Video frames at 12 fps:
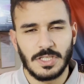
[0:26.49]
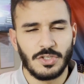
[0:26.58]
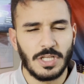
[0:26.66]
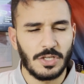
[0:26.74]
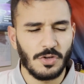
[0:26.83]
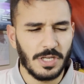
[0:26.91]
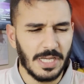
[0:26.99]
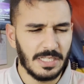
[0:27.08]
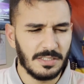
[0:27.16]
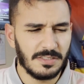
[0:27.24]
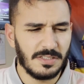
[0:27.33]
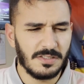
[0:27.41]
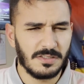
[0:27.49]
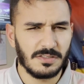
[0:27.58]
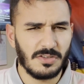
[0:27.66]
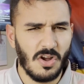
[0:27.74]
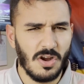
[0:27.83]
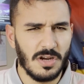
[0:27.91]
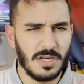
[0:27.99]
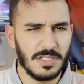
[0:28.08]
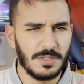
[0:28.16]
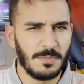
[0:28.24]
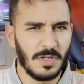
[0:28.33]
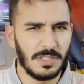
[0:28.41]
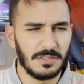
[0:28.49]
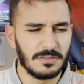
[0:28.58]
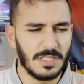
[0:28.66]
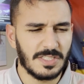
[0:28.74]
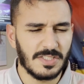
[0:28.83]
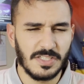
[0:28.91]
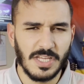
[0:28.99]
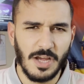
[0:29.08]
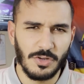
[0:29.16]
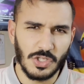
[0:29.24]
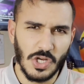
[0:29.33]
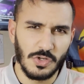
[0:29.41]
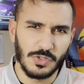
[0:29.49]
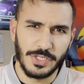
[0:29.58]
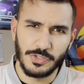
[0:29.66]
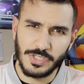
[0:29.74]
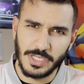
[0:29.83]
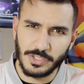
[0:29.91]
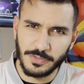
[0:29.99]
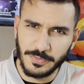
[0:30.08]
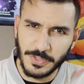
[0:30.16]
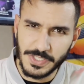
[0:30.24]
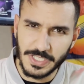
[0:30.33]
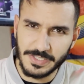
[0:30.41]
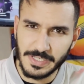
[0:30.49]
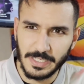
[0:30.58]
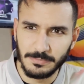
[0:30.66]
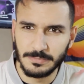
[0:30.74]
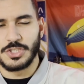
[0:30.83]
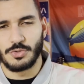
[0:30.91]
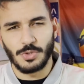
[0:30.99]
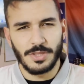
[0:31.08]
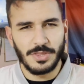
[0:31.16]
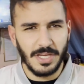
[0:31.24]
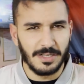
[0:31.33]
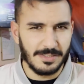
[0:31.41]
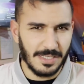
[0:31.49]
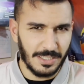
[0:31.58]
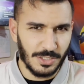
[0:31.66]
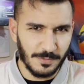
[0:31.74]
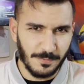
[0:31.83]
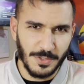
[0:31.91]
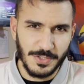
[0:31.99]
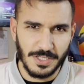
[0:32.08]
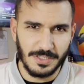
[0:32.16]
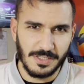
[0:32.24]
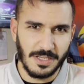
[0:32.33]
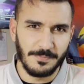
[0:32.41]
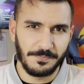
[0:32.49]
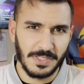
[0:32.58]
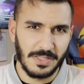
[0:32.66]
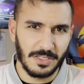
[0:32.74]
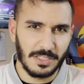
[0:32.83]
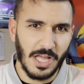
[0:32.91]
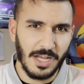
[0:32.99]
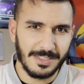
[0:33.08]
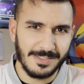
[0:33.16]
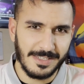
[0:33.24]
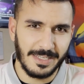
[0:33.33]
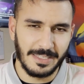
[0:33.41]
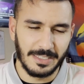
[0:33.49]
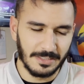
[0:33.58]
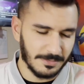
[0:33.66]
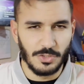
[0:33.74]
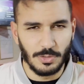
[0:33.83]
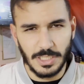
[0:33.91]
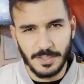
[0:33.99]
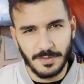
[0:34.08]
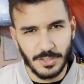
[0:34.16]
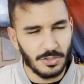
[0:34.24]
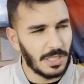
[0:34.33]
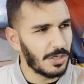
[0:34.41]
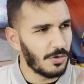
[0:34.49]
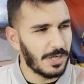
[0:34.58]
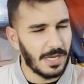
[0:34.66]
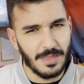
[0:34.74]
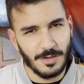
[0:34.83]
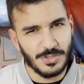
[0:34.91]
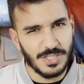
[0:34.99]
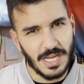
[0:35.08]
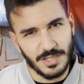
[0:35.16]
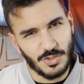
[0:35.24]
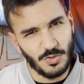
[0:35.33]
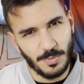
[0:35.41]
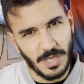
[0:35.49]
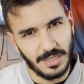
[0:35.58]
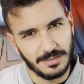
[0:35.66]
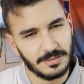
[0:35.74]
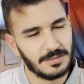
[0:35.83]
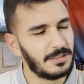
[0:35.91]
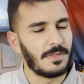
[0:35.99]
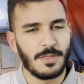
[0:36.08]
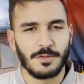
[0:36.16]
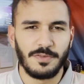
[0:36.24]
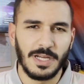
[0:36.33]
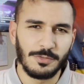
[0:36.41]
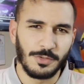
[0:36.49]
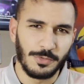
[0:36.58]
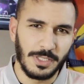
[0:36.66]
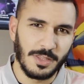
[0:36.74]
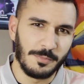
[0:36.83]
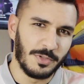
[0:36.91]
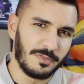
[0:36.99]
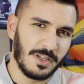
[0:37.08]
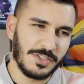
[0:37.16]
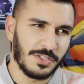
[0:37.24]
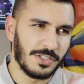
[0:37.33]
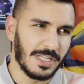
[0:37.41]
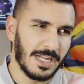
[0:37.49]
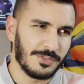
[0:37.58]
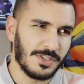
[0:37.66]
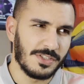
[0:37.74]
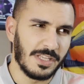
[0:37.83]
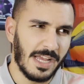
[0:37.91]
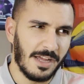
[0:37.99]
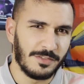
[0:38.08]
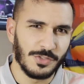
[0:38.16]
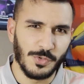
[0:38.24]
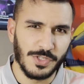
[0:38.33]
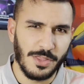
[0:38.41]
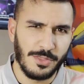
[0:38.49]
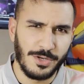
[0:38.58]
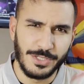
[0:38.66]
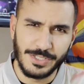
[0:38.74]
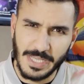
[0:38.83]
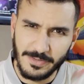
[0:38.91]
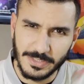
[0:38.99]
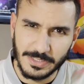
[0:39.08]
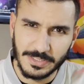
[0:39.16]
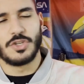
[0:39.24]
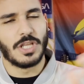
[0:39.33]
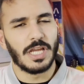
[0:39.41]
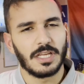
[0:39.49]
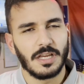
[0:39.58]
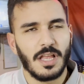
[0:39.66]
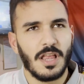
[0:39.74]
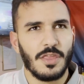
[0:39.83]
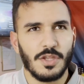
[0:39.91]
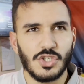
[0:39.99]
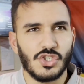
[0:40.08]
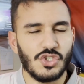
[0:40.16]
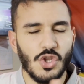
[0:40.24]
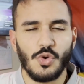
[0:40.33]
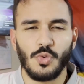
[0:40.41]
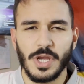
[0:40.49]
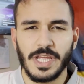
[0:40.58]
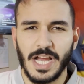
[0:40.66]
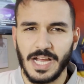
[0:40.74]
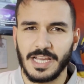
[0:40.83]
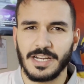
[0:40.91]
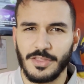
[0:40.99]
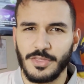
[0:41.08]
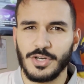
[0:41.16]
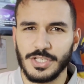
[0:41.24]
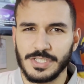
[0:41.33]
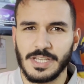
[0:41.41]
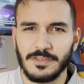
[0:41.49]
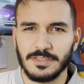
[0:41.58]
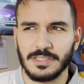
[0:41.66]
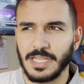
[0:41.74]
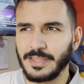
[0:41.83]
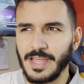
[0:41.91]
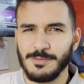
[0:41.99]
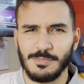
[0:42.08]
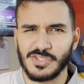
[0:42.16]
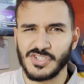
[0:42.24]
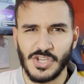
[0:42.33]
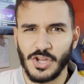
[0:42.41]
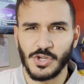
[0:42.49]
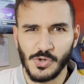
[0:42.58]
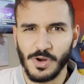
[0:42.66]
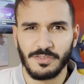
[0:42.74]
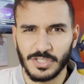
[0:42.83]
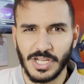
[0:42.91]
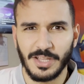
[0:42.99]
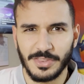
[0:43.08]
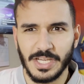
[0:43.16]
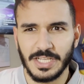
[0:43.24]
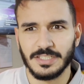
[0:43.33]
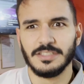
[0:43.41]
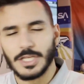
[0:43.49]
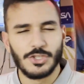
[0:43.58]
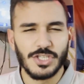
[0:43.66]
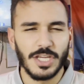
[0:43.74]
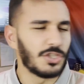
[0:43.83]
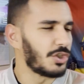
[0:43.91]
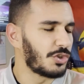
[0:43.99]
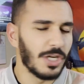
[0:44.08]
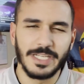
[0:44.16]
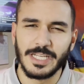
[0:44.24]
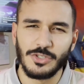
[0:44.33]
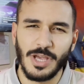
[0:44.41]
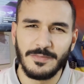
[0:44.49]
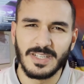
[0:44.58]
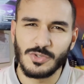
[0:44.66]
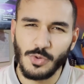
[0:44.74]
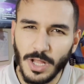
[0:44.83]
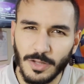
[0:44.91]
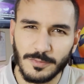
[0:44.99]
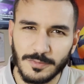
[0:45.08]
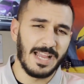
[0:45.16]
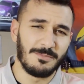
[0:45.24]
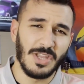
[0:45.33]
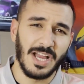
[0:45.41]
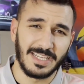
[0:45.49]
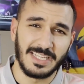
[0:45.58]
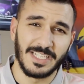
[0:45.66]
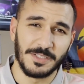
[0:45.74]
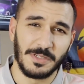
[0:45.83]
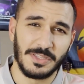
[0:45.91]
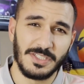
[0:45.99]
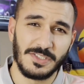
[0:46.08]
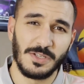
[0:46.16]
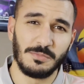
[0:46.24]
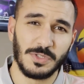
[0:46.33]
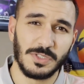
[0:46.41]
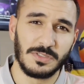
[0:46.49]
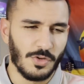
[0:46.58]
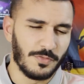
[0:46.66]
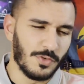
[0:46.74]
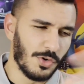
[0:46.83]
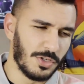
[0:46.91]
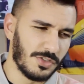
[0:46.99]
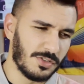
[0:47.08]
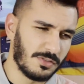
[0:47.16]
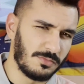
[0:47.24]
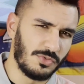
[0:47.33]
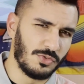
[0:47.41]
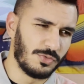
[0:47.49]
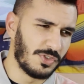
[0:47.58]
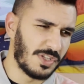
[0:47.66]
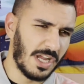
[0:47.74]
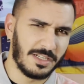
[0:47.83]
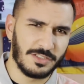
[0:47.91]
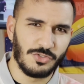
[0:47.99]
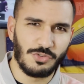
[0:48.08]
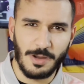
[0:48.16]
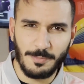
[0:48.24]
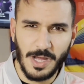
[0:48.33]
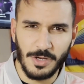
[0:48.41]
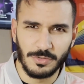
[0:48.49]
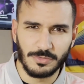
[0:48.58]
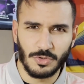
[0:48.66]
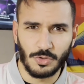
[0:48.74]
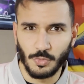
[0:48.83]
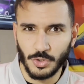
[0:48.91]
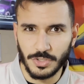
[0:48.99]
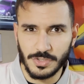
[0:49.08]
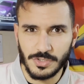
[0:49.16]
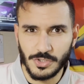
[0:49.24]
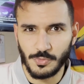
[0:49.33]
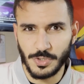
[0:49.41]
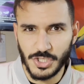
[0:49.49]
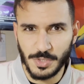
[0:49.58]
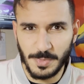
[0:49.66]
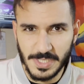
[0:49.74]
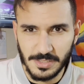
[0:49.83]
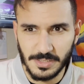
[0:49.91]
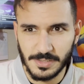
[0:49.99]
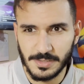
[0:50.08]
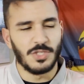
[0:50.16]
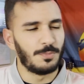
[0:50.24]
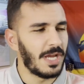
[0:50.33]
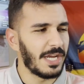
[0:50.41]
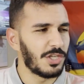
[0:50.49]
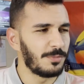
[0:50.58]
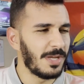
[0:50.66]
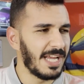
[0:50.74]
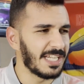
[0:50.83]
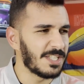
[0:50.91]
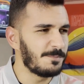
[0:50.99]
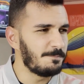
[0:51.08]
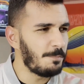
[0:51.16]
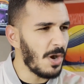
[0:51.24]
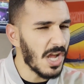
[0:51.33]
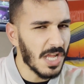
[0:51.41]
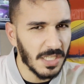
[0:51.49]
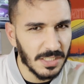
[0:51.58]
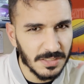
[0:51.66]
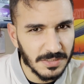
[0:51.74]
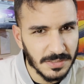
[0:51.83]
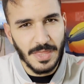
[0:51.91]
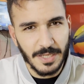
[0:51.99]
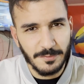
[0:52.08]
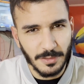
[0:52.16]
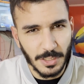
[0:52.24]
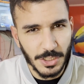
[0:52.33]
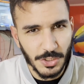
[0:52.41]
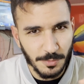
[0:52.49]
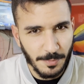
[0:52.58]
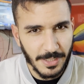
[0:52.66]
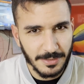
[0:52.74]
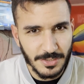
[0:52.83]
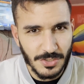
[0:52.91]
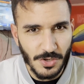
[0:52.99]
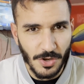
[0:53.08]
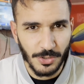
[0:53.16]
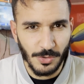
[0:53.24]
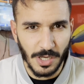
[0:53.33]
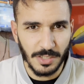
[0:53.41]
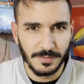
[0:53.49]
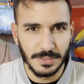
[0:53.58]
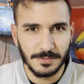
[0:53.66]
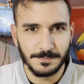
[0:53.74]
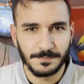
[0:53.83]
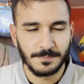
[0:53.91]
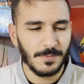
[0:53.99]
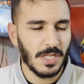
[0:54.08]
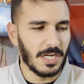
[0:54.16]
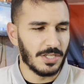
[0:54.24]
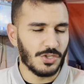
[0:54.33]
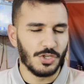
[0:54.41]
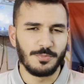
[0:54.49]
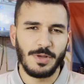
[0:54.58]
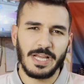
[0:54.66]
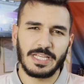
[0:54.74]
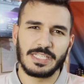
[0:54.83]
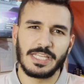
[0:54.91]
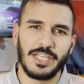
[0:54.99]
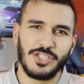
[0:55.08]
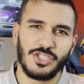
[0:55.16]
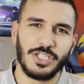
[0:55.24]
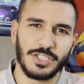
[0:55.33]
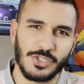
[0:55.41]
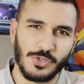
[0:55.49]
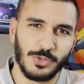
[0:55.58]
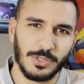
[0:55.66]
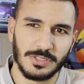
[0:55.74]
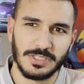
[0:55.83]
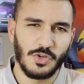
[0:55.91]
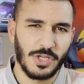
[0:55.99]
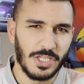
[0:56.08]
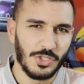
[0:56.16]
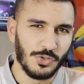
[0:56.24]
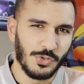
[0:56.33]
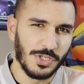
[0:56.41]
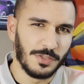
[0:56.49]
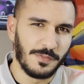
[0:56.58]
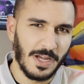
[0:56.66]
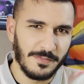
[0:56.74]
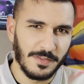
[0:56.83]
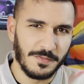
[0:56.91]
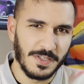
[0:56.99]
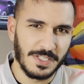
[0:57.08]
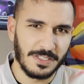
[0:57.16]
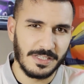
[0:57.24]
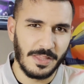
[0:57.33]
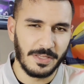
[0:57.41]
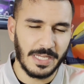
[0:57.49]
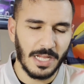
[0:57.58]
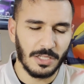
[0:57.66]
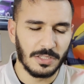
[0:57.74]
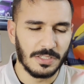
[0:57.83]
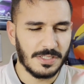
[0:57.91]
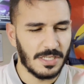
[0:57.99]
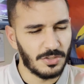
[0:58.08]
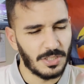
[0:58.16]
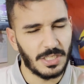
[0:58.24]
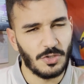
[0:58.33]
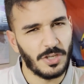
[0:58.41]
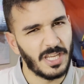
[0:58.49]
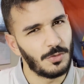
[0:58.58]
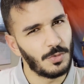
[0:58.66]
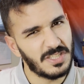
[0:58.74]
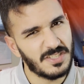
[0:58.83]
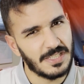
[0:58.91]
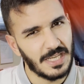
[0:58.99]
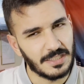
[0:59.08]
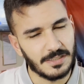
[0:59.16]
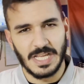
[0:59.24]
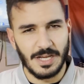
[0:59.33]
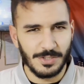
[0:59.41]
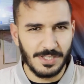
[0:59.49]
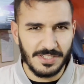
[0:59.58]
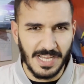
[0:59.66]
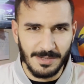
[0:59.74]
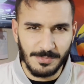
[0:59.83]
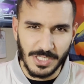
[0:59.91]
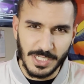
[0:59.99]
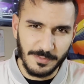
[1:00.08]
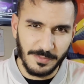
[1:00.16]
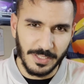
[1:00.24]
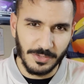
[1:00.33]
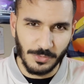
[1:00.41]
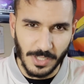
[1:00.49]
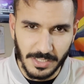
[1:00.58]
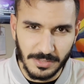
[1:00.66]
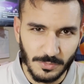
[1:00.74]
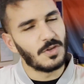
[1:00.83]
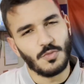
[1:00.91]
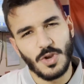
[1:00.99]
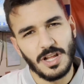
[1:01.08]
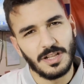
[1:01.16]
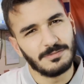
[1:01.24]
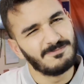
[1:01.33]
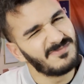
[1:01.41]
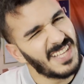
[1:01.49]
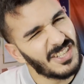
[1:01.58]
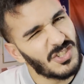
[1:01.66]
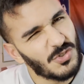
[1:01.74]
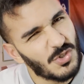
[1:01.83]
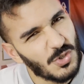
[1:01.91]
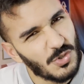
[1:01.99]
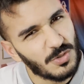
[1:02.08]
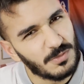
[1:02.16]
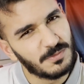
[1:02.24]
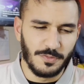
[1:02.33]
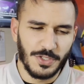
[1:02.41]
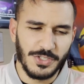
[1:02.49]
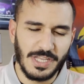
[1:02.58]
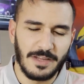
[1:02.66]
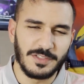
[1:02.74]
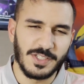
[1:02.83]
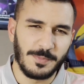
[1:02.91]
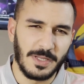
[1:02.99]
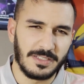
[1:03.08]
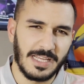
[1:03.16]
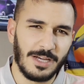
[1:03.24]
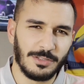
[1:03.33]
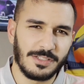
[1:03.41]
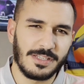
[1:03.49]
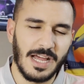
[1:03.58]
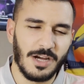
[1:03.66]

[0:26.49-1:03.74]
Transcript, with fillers: and you're like, okay, this is hard, but let's see how it goes. And you take your first exam and you're right there taking your first exam and the clock is ticking and you leave and you're like, okay, that was not too bad. And then the following week, the professor announces the average was a 37 and you're like, there's no way I got a 37. Like that must suck whoever got that. And you check your grade and you have a 12. I'm not kidding about these numbers. So of course you decide to drop out or worse, you switch to business and you pack your bags, but thankfully your parents talk you out of it. All right, so you're back into engineering school and okay, you do survive the physics and the calculus and you're like, okay, what's next? Now is the time to innovate, right? Well, not too soon. You first have to spend countless